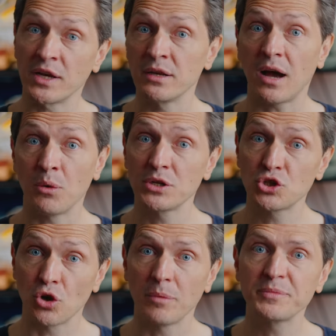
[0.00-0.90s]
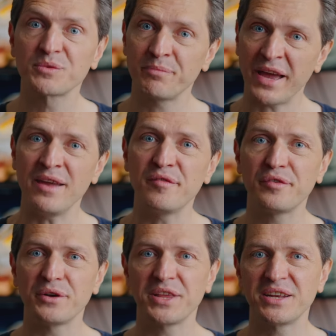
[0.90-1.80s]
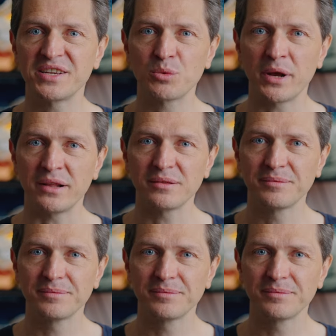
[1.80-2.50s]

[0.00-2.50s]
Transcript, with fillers: and our jobs pay for that as well.